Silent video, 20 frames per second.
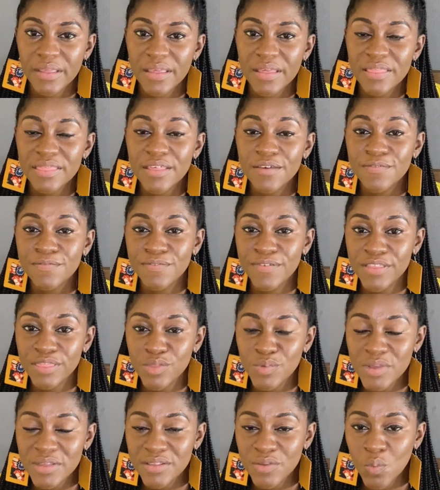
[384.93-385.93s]
The
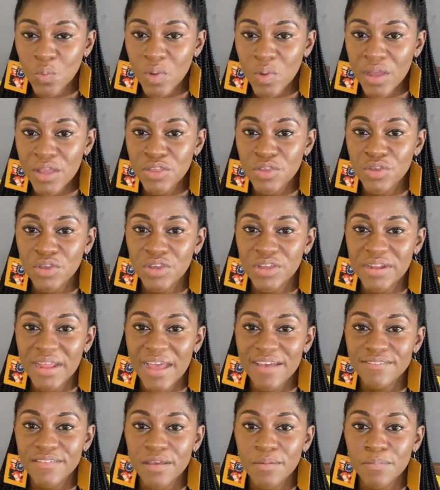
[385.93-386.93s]
fifth reason why you could
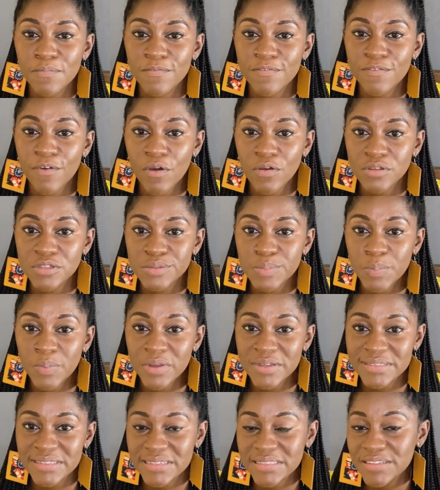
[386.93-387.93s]
have a false
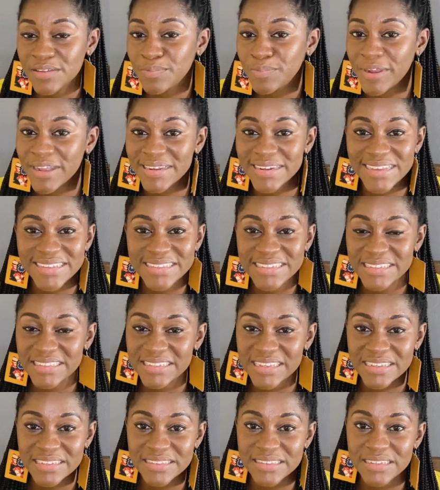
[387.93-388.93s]
positive pregnancy
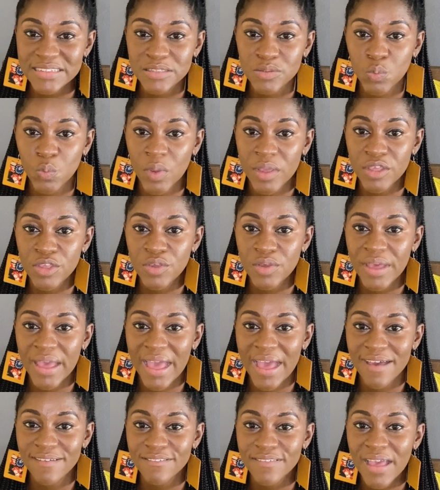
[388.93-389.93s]
test is when you
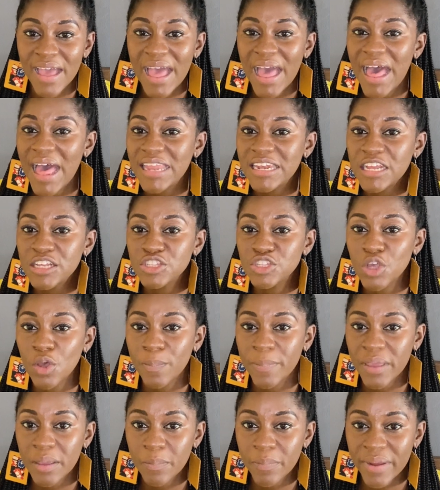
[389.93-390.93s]
have an
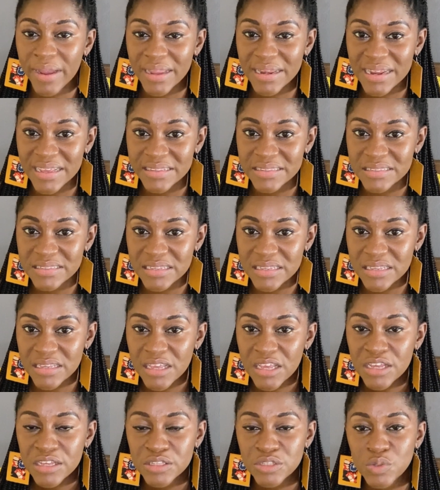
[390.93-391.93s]
ectopic pregnancy.
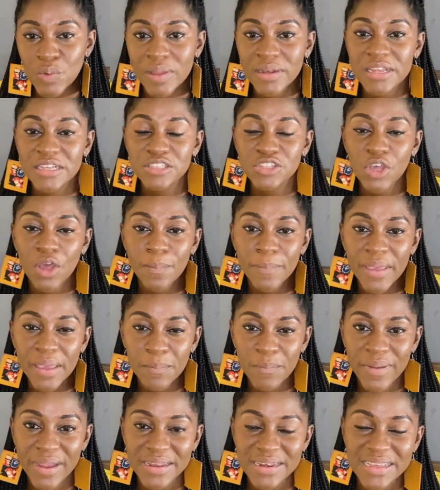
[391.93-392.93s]
So an ectopic
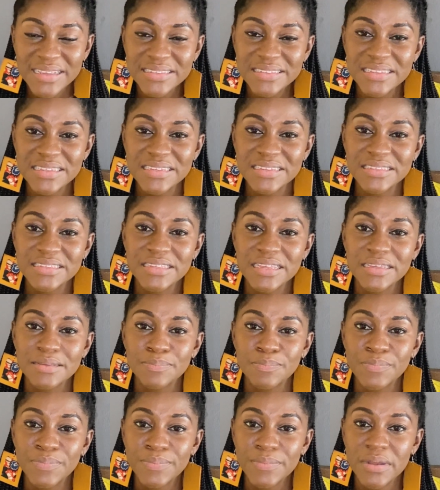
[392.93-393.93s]
pregnancy is
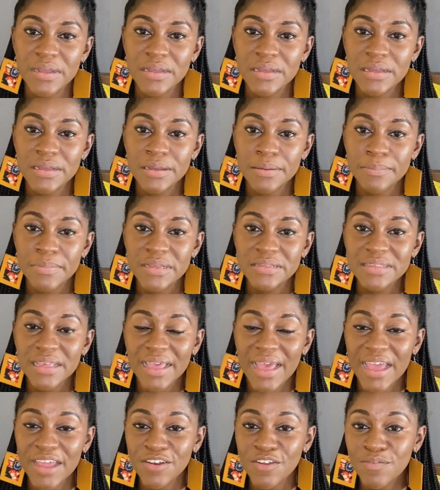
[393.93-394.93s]
a
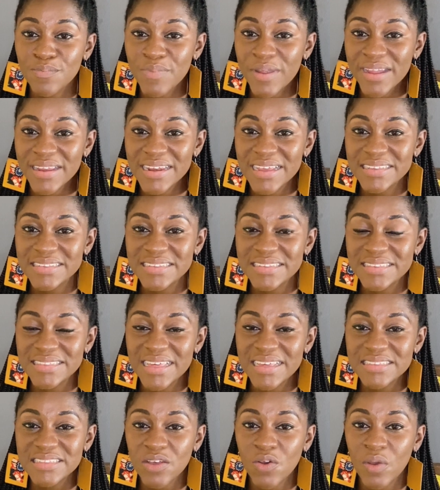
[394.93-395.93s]
kind of pregnancy
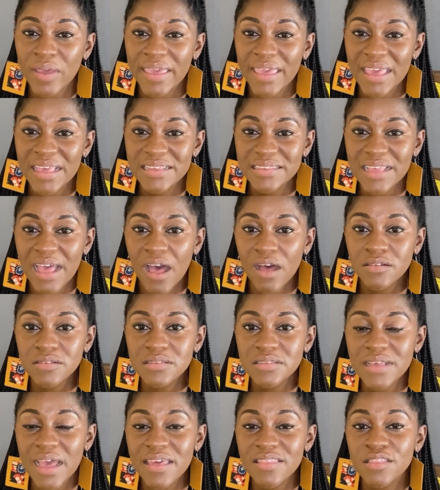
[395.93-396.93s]
that occurs
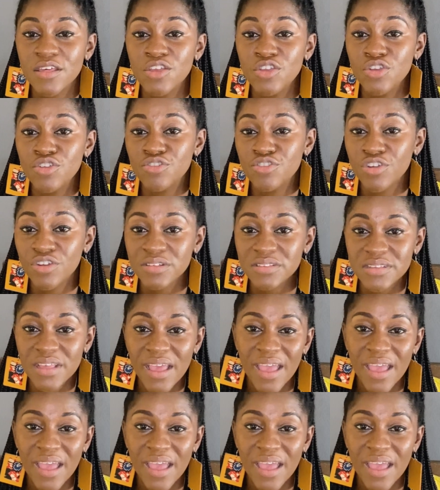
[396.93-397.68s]
outside the uterus.